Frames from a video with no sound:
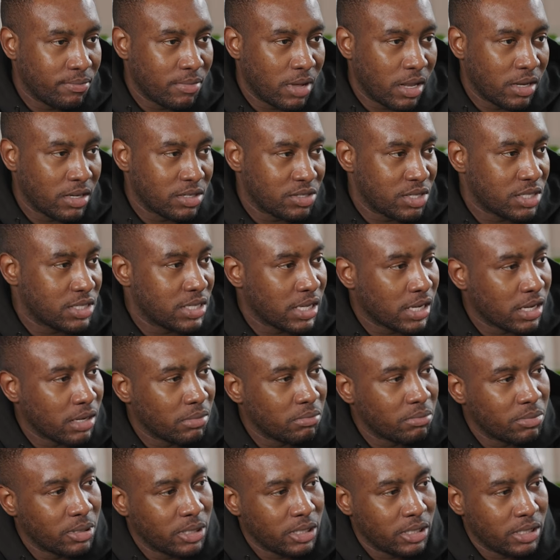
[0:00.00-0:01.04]
a logistic
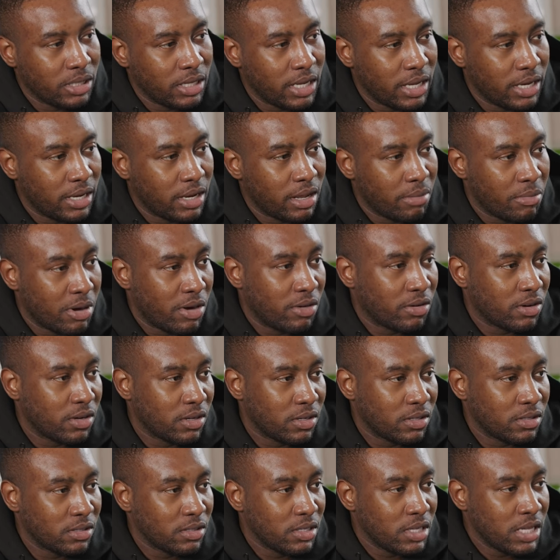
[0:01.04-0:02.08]
company in
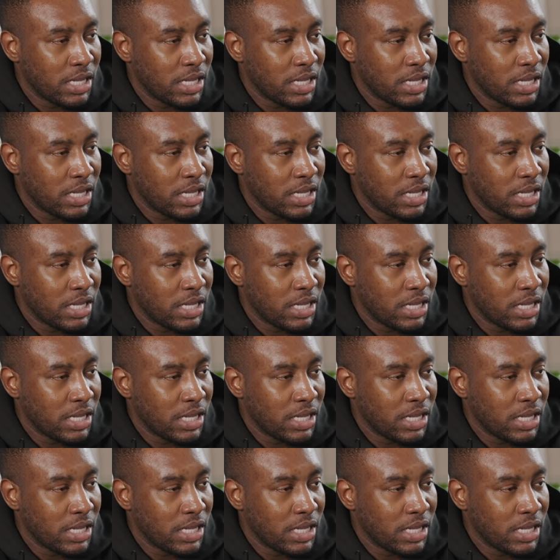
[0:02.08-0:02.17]
America,